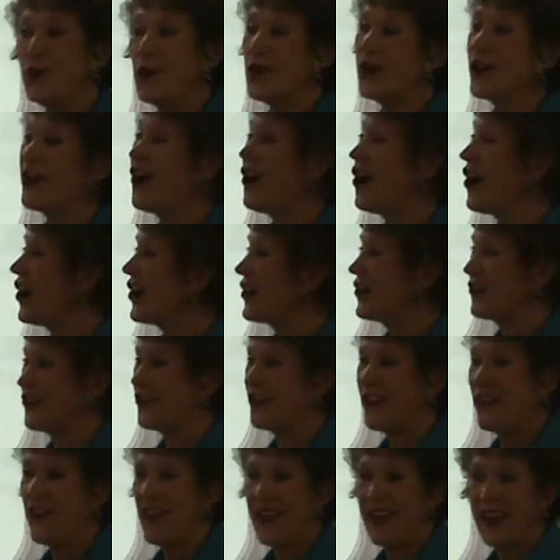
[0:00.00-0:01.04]
nor
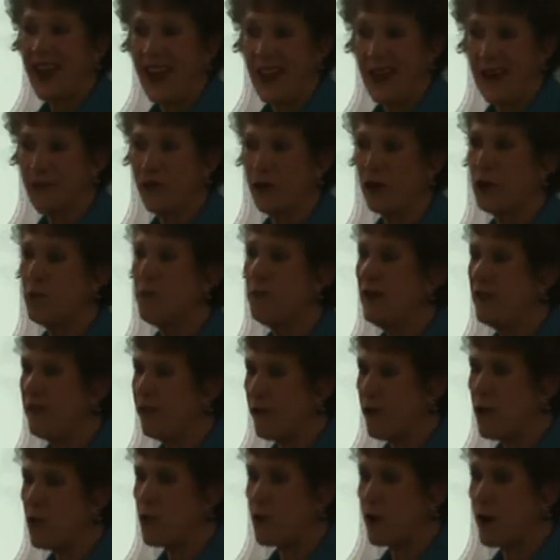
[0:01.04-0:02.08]
harder than ever
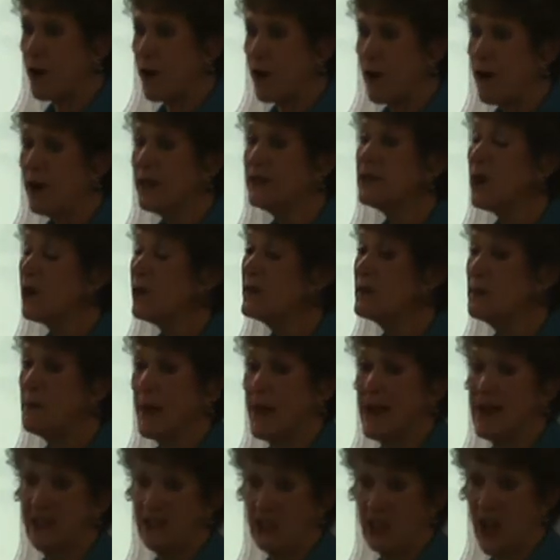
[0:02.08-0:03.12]
before. It's always
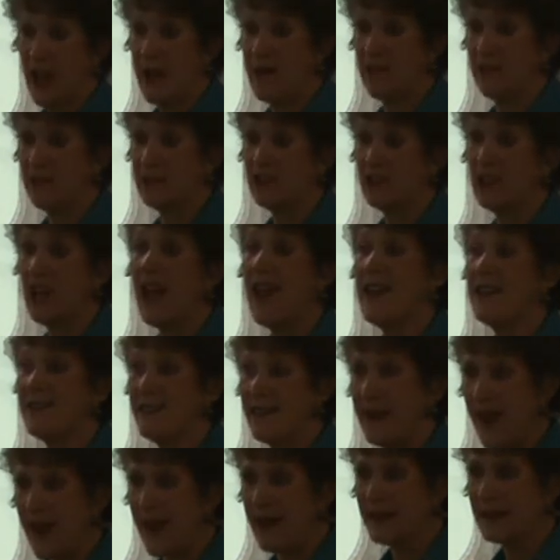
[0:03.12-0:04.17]
been a challenge,
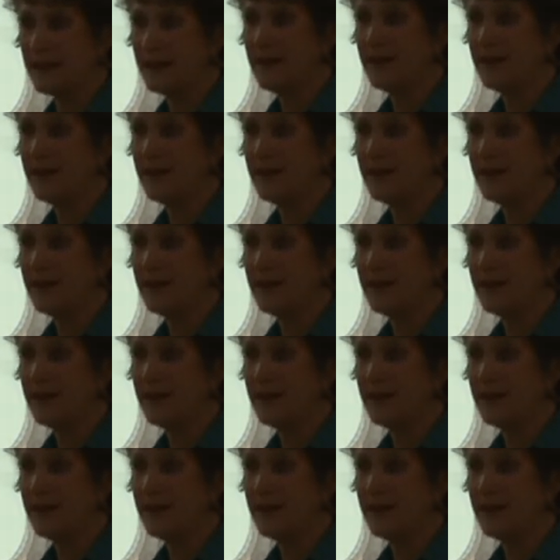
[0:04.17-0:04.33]
and yet